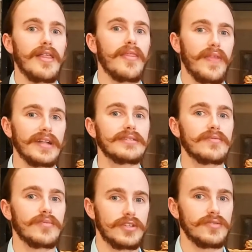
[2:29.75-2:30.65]

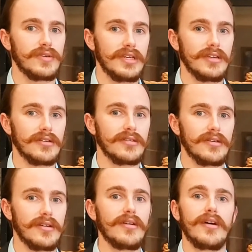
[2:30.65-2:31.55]
that's what you need.
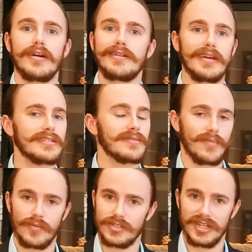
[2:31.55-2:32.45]
A test
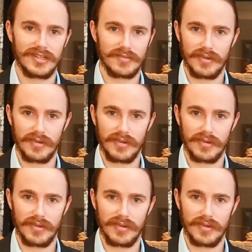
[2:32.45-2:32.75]
won't change